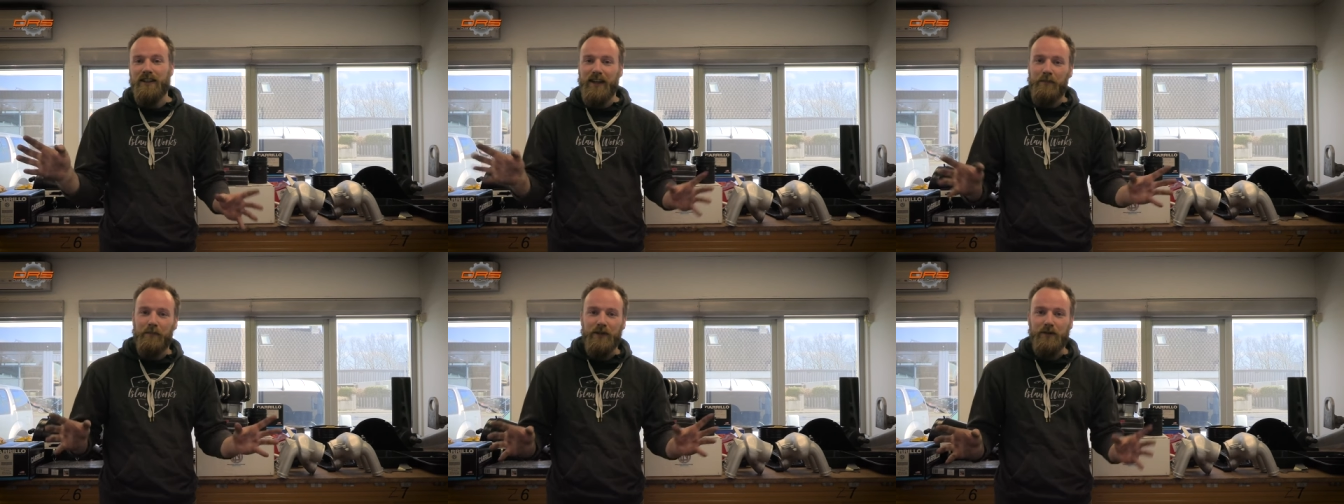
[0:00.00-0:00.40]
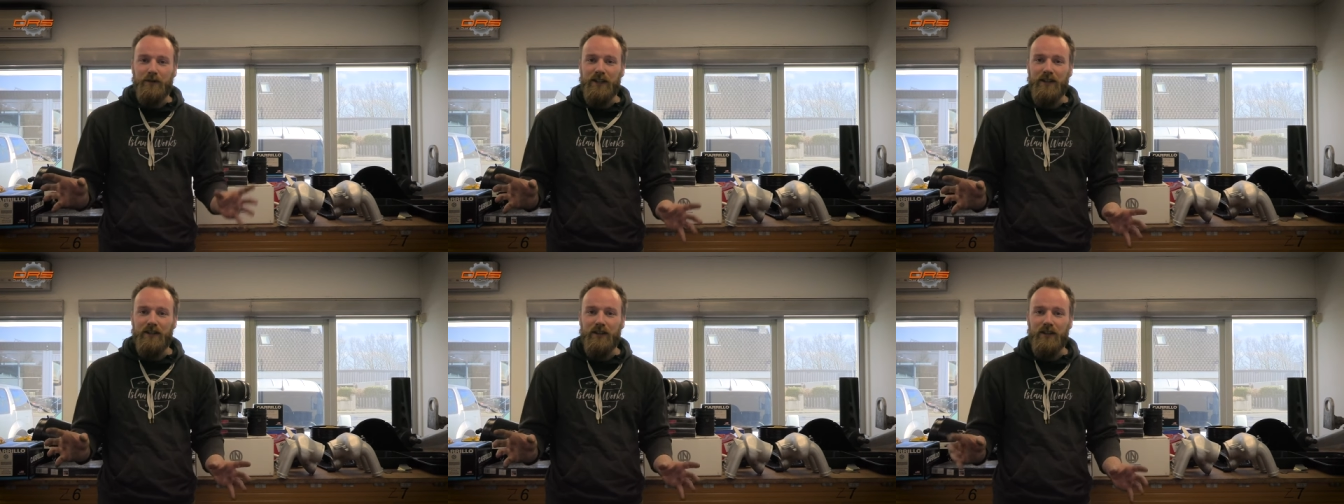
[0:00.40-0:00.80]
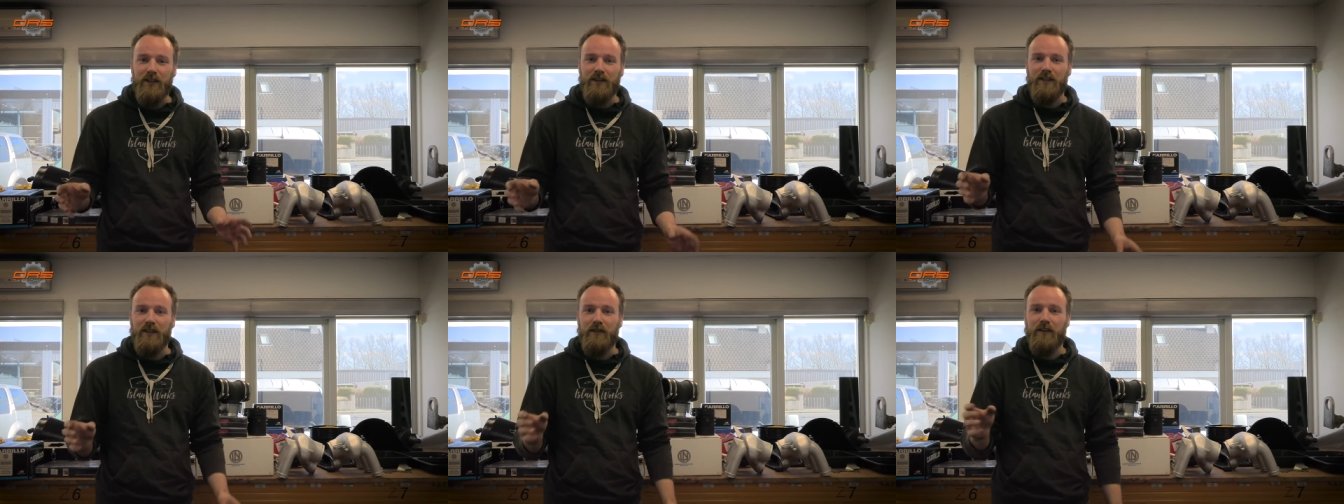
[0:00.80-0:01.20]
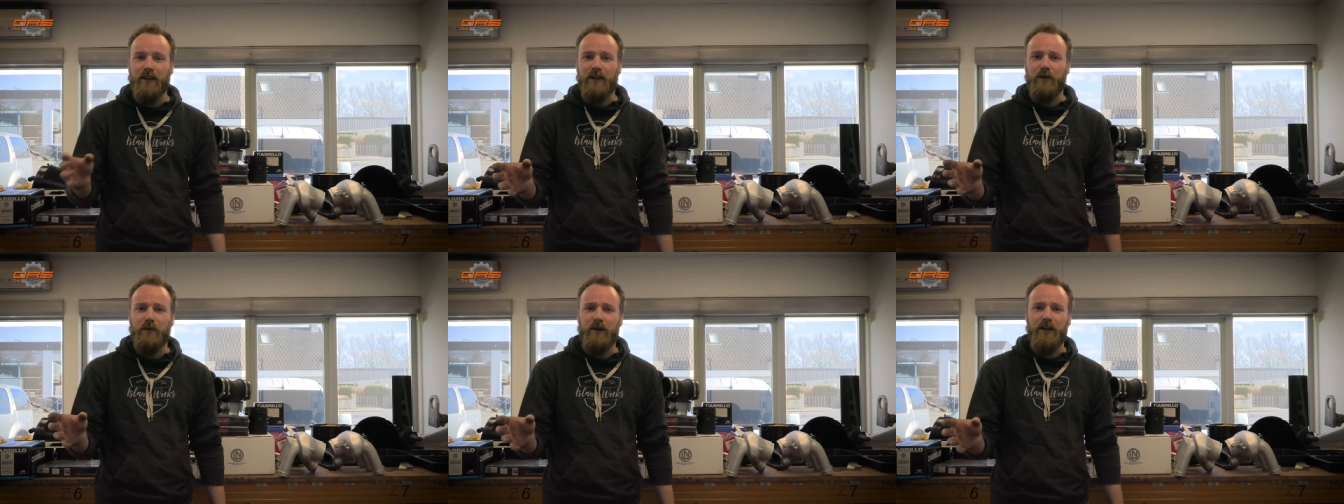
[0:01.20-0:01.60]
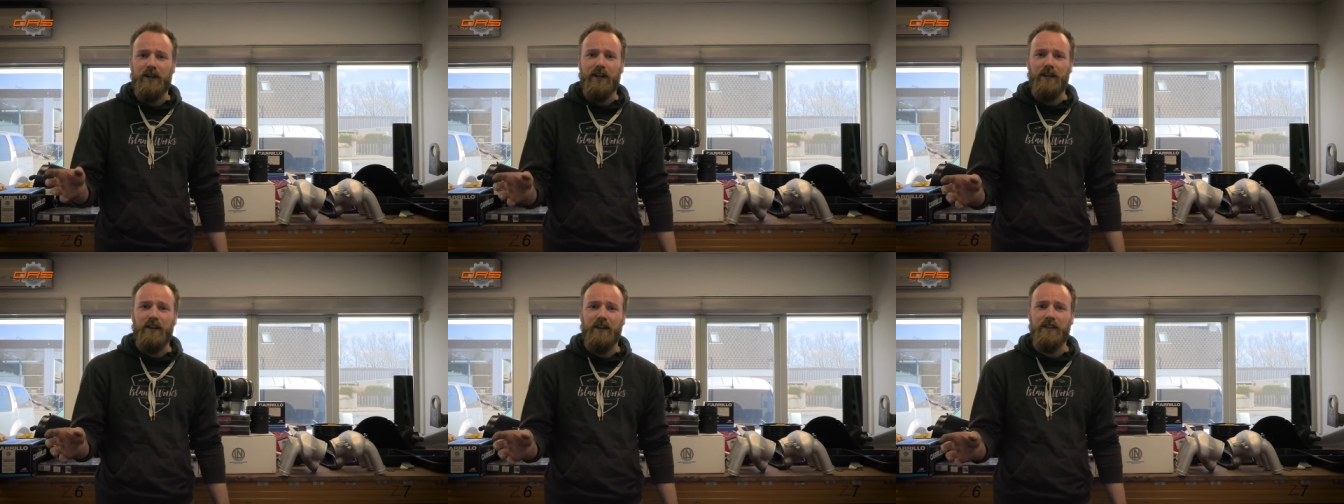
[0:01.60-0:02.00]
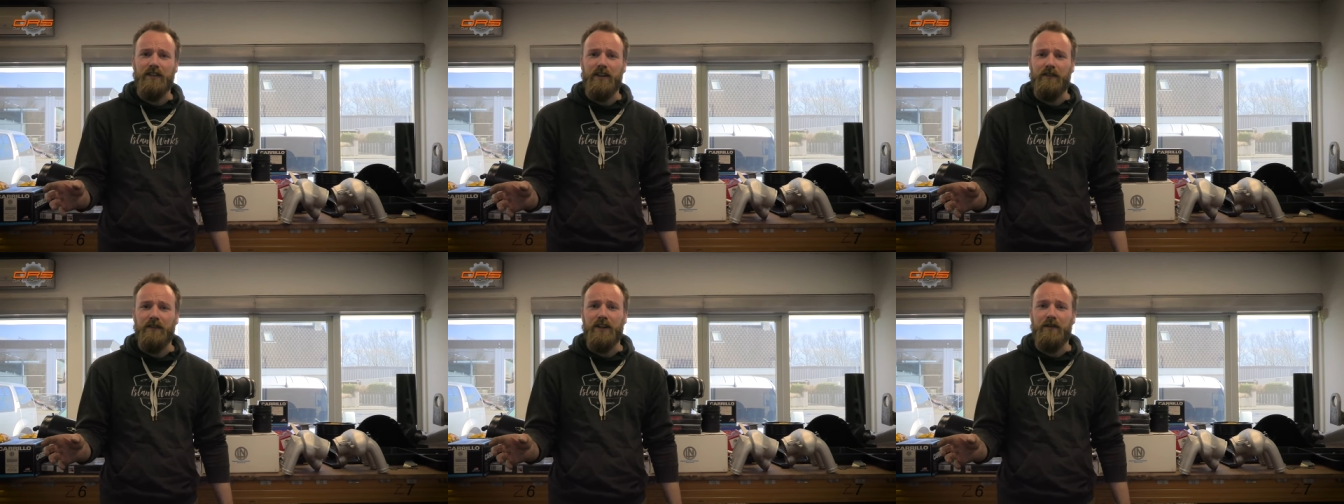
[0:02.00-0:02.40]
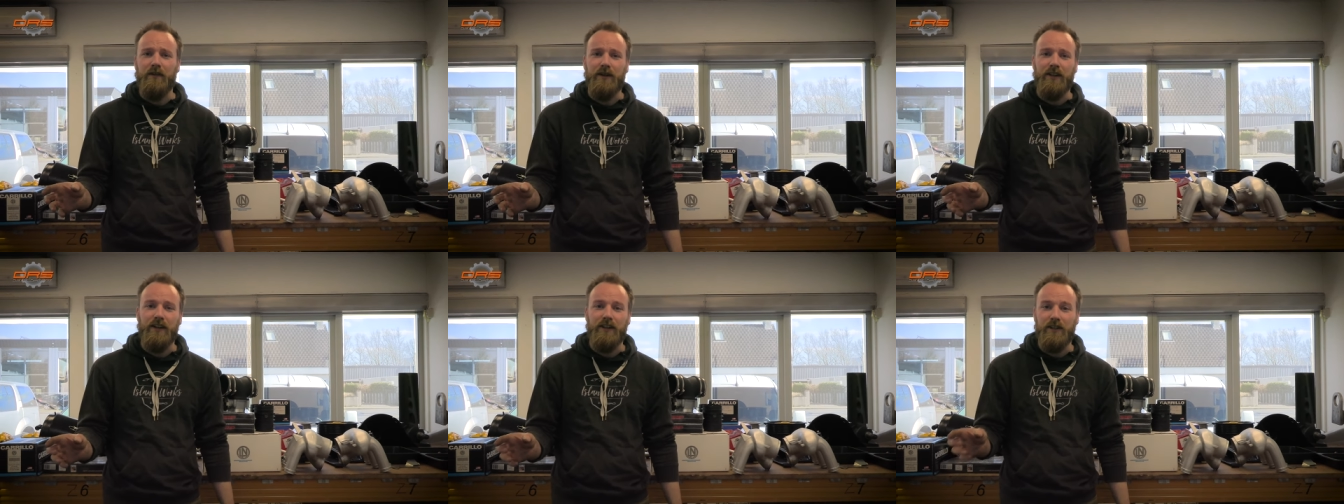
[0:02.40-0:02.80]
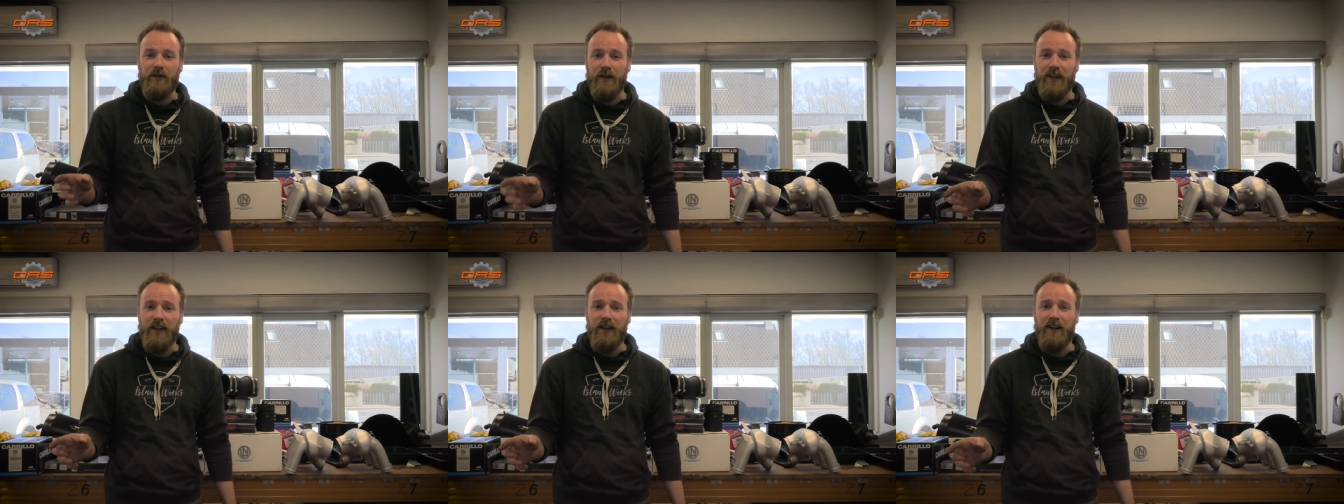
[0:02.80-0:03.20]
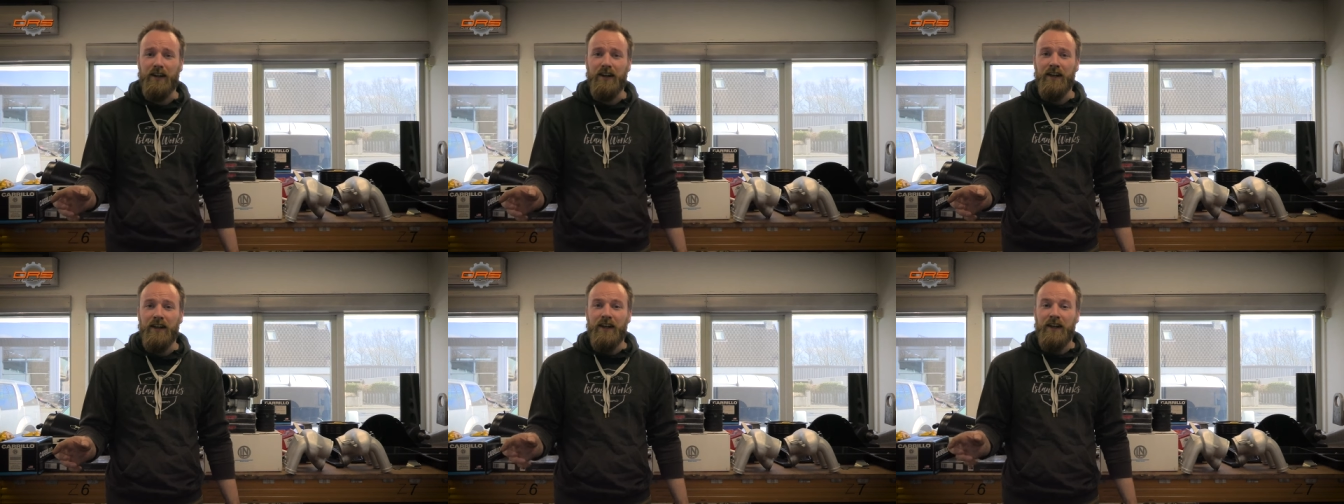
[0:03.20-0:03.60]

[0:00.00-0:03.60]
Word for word: the in-between shots of all the work and all the stuff that we're doing here